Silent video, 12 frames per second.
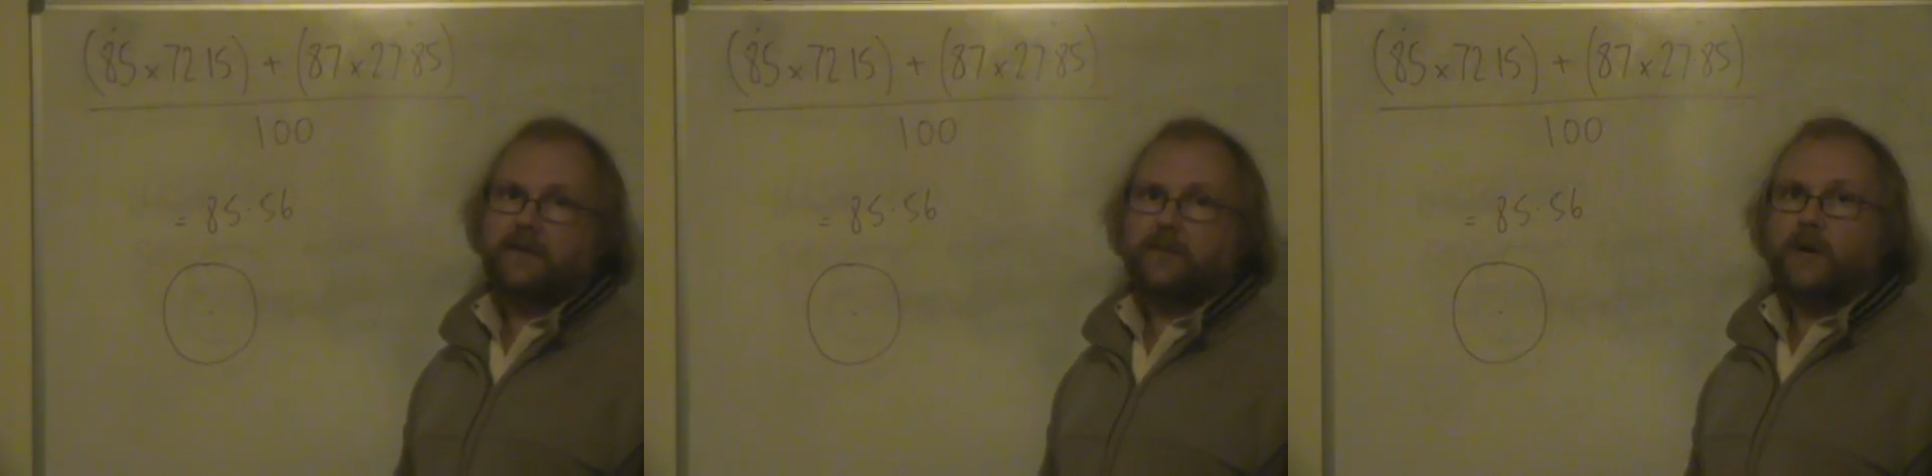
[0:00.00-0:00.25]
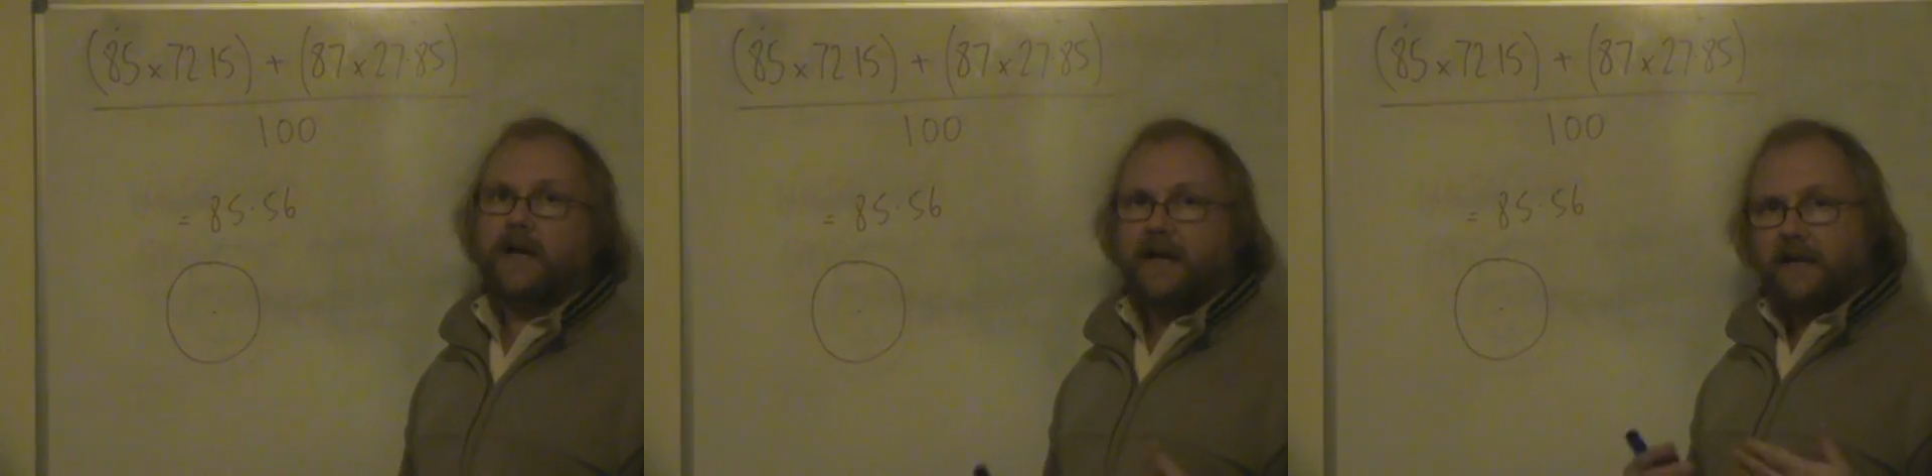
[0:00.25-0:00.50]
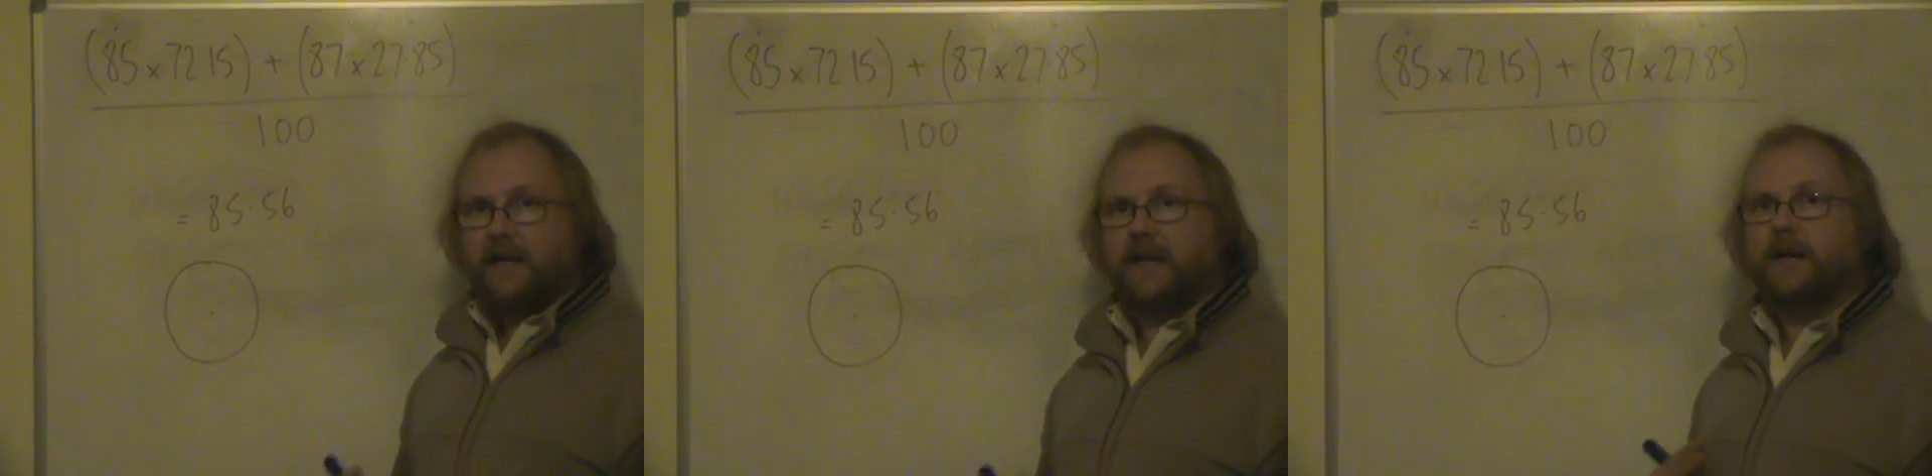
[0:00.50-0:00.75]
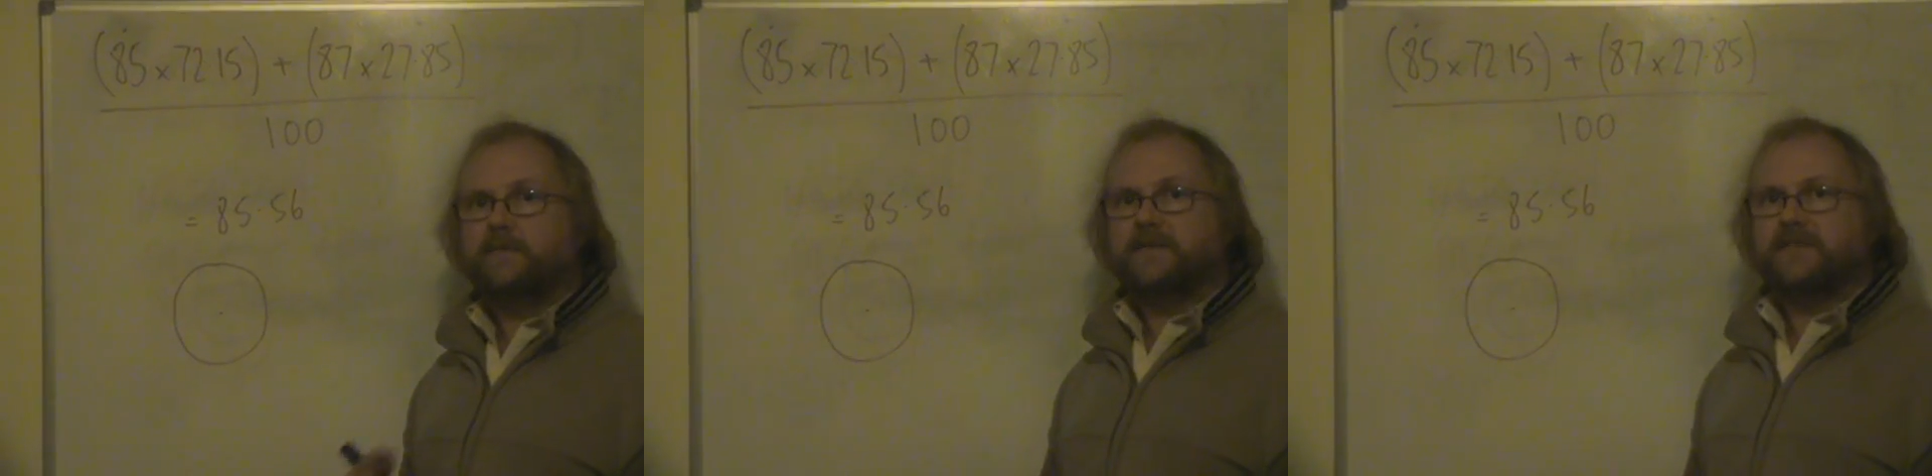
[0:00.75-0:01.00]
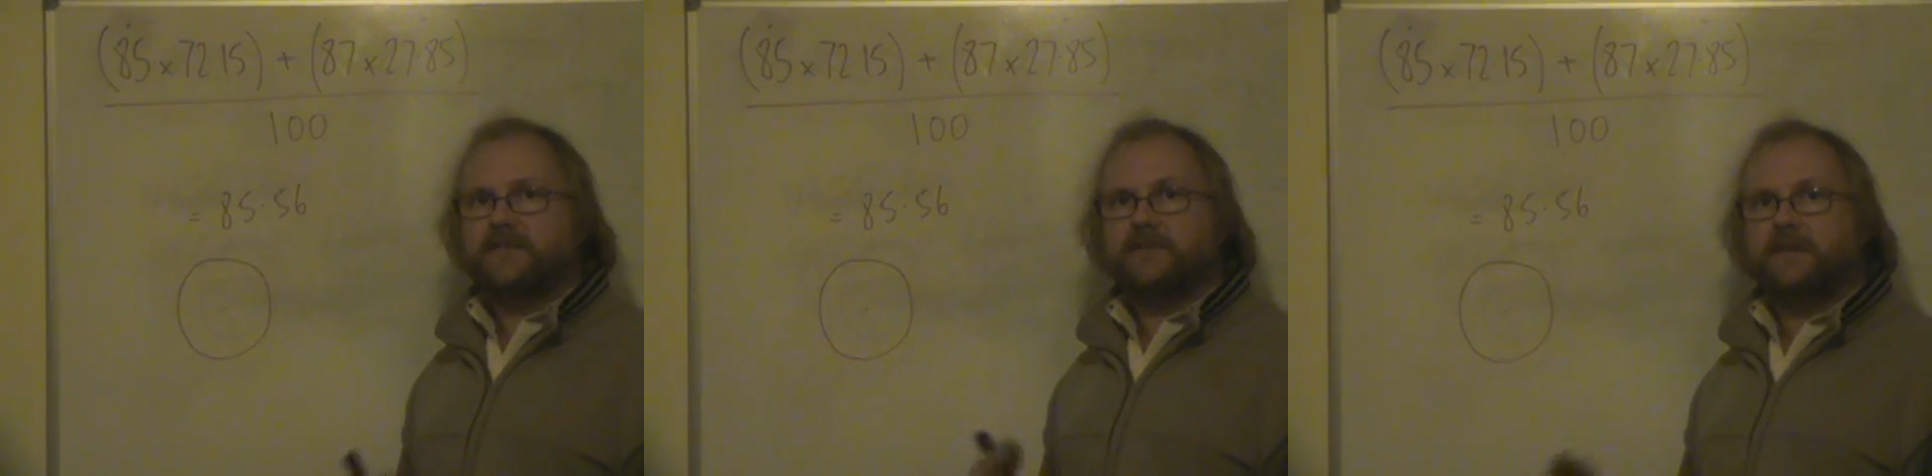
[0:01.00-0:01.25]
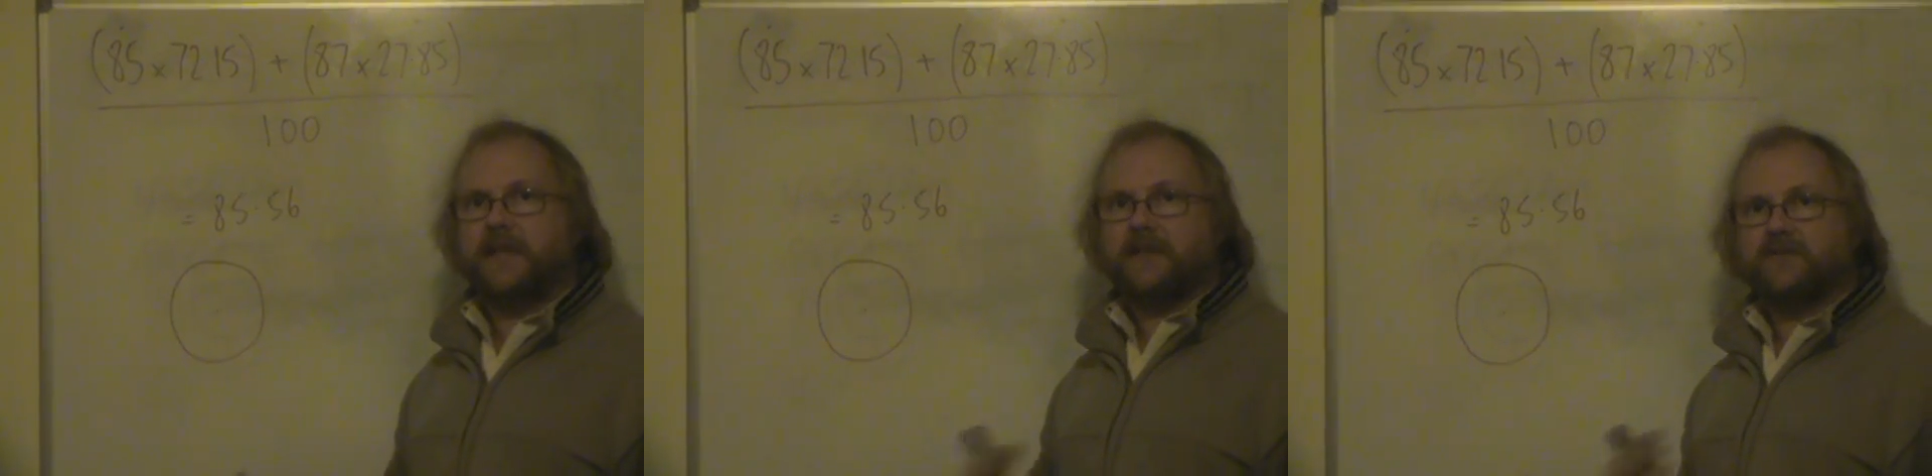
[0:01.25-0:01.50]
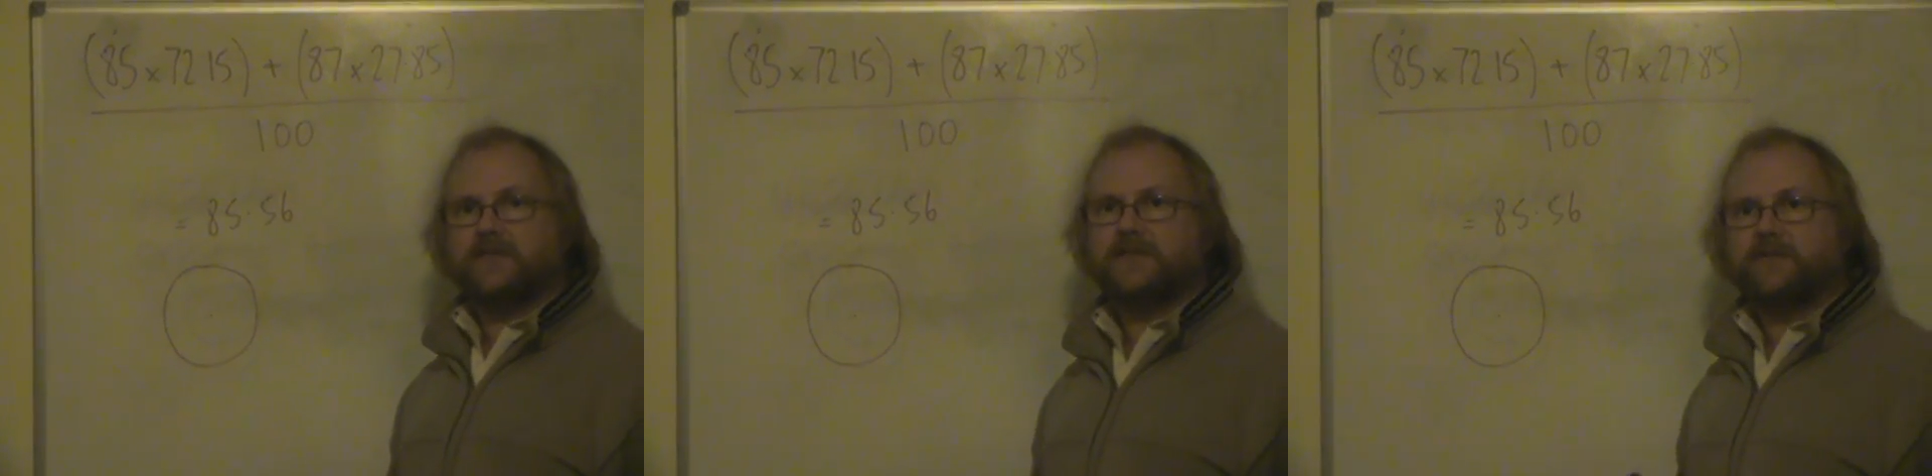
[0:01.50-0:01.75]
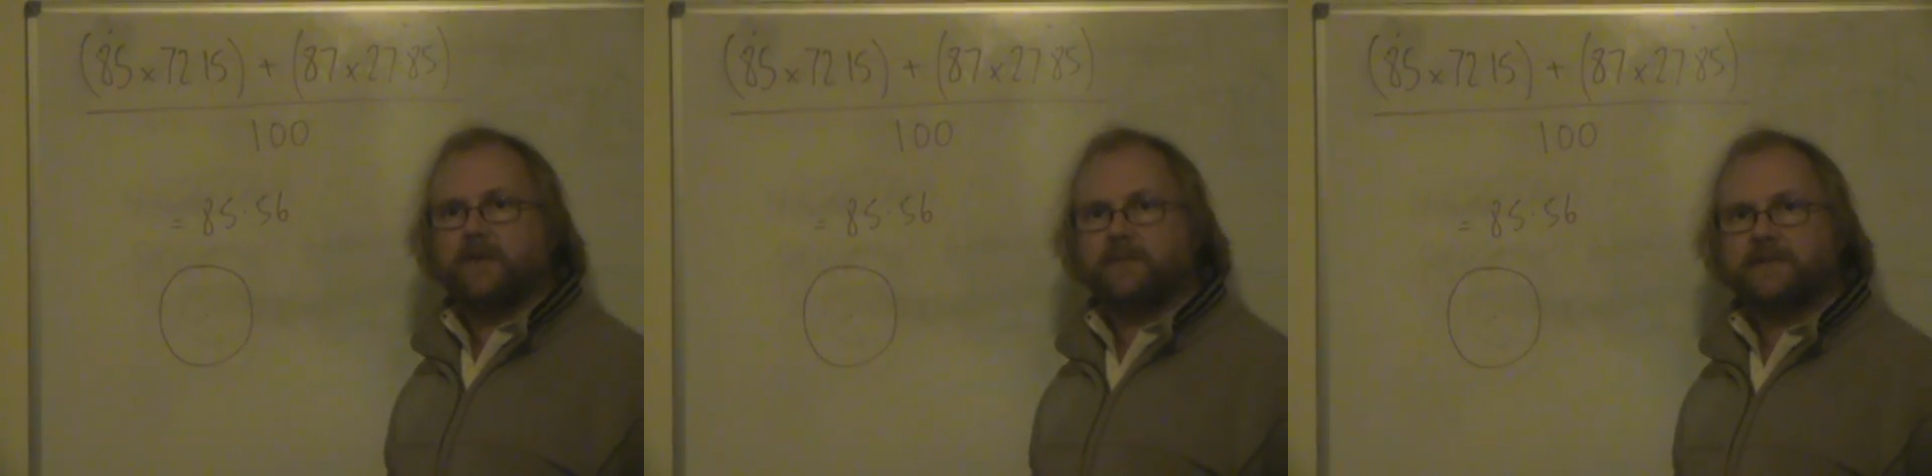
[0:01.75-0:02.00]
where up to 2 electrons
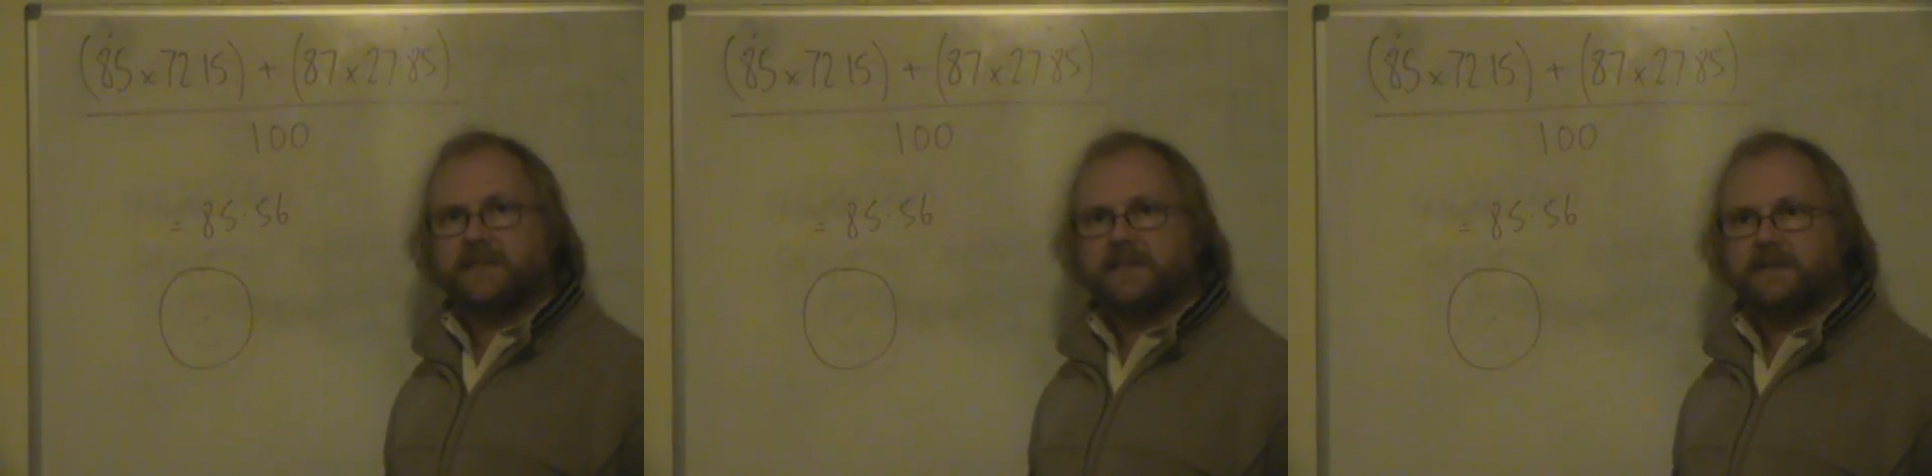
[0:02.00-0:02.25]
of opposite